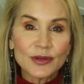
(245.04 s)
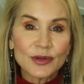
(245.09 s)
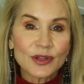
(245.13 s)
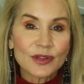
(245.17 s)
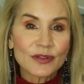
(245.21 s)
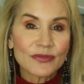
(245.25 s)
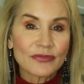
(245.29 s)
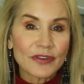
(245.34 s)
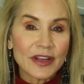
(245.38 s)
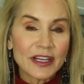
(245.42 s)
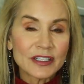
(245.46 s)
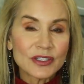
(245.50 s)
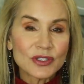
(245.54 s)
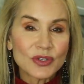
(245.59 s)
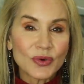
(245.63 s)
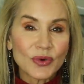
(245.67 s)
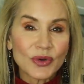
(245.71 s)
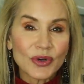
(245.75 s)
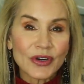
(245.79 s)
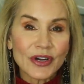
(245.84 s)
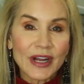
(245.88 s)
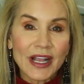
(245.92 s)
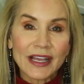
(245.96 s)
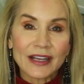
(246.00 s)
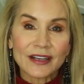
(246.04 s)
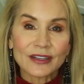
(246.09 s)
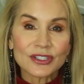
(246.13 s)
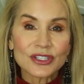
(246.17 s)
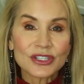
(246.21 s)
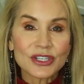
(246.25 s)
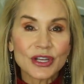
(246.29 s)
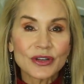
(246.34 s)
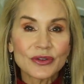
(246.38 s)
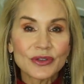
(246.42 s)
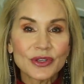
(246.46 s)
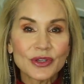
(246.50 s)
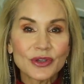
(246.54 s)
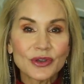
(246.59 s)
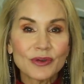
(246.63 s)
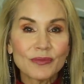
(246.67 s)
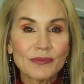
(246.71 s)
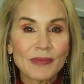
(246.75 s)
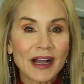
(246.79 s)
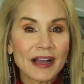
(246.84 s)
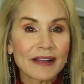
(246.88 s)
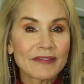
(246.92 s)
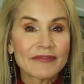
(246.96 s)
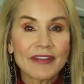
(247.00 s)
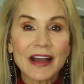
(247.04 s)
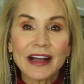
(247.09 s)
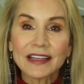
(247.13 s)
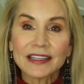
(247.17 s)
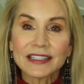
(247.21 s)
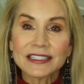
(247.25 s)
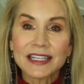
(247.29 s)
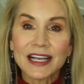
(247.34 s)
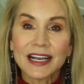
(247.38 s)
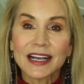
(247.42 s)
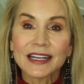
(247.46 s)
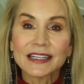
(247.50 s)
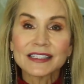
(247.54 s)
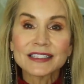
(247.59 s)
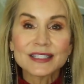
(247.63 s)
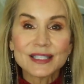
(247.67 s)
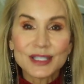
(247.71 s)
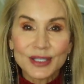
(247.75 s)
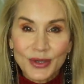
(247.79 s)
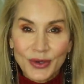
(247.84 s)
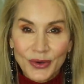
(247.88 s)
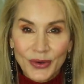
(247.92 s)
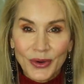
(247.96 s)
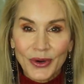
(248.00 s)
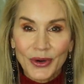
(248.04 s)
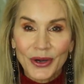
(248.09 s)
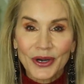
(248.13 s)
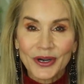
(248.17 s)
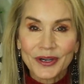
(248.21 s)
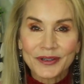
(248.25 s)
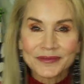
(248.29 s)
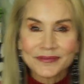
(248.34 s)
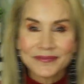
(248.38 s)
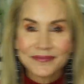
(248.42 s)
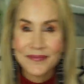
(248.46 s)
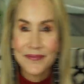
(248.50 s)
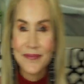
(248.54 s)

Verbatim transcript: you to the front door and I'll show you my Valentine's decor.